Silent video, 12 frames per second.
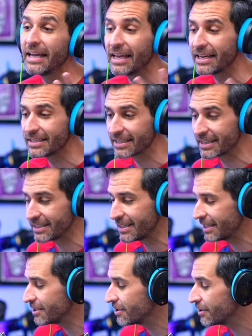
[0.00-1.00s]
It is a
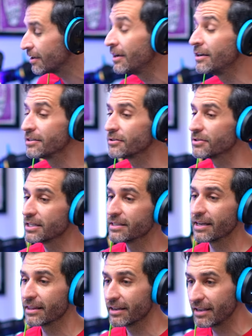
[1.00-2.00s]
condenser, so just
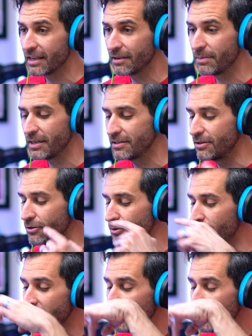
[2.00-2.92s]
like the King Bee II,